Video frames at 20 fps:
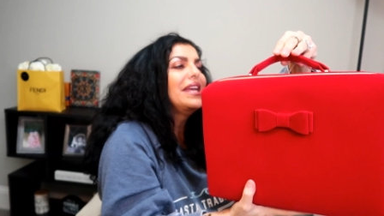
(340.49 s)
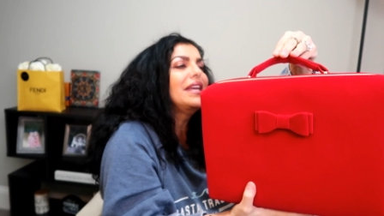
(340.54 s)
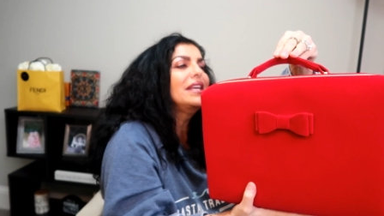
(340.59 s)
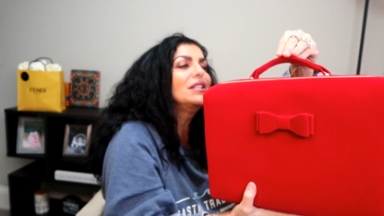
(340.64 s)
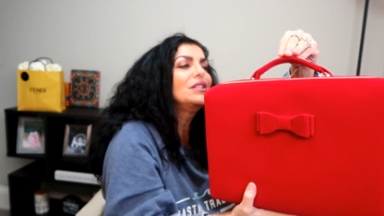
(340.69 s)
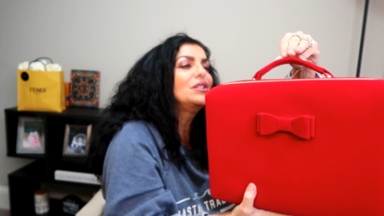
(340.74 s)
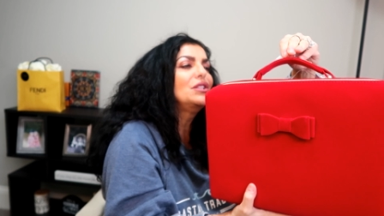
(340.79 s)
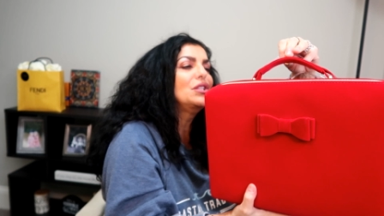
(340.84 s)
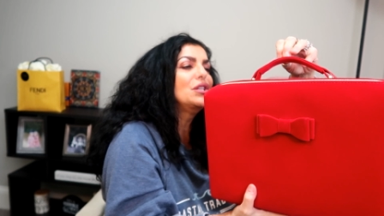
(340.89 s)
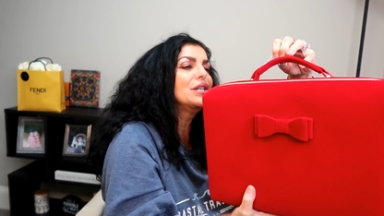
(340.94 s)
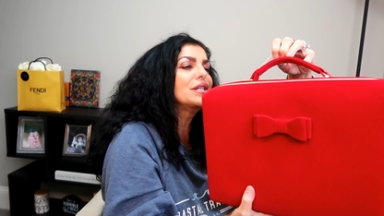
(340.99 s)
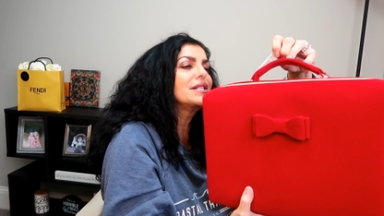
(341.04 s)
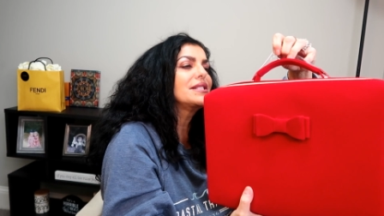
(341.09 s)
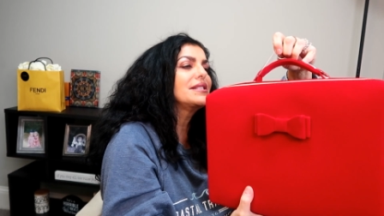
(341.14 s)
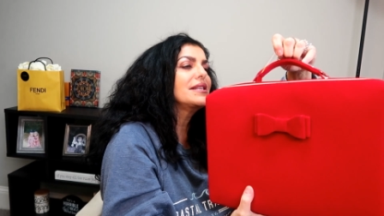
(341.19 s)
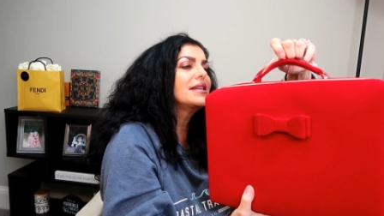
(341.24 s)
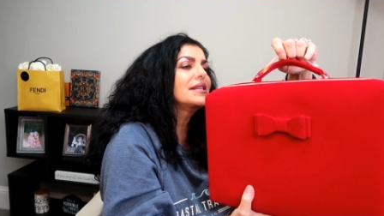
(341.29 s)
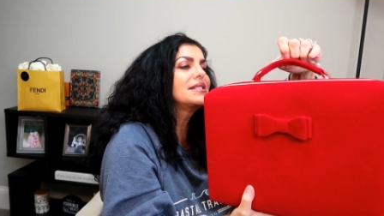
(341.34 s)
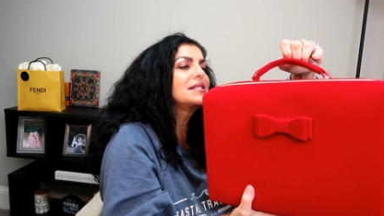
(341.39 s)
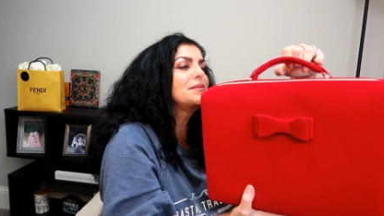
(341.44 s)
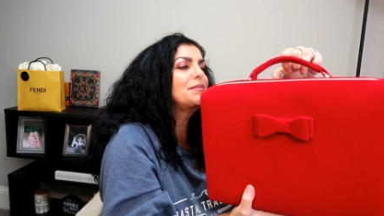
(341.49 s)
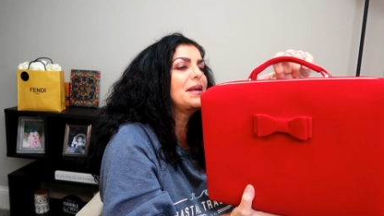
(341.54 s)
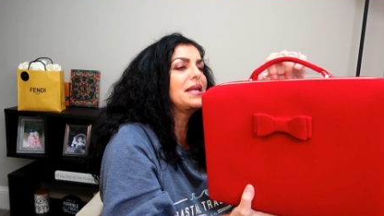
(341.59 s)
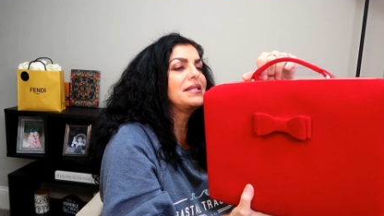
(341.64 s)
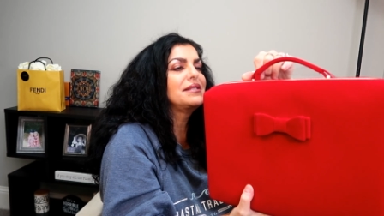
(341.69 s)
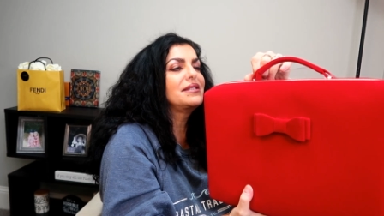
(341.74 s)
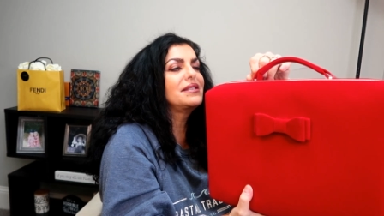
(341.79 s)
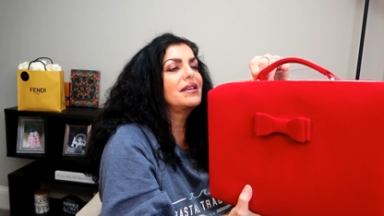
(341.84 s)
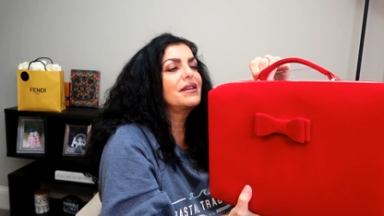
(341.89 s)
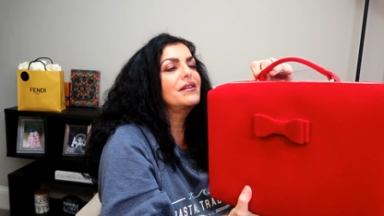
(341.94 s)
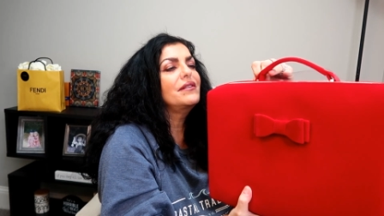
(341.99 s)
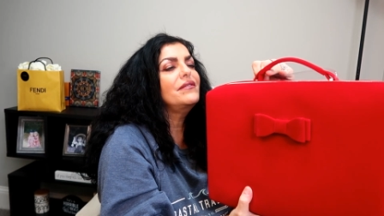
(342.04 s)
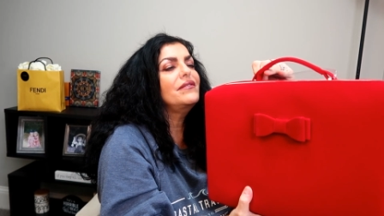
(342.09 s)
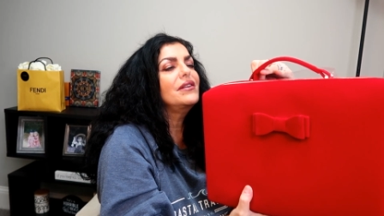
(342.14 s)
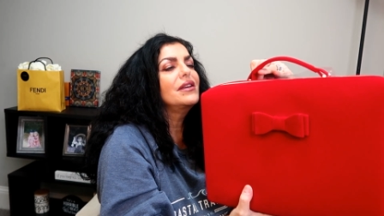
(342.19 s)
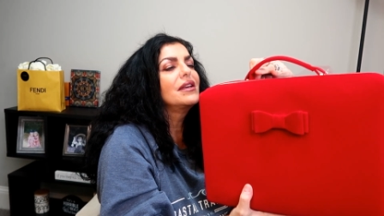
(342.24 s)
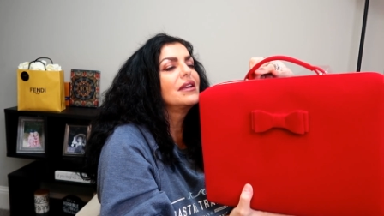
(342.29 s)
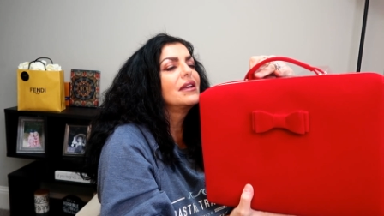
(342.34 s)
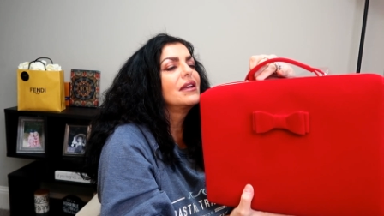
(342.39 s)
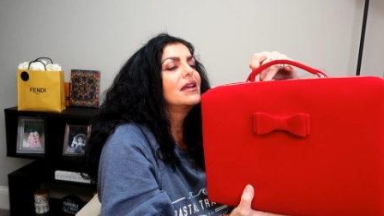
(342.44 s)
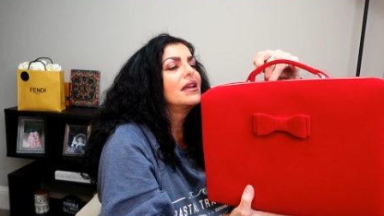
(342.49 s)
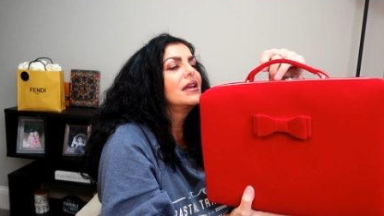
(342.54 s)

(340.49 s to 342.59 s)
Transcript: It looks expensive